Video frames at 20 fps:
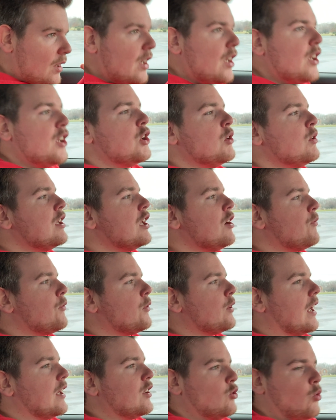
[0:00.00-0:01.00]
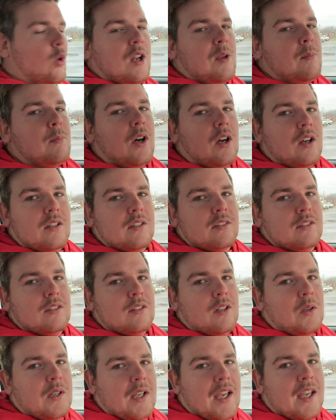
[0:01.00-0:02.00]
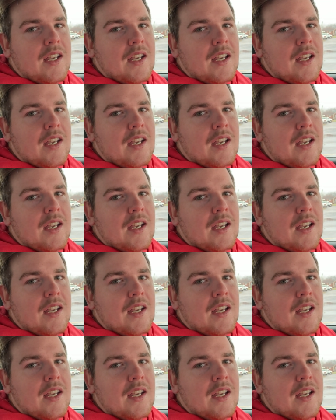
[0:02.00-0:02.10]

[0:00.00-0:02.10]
You can get it for like $20, okay?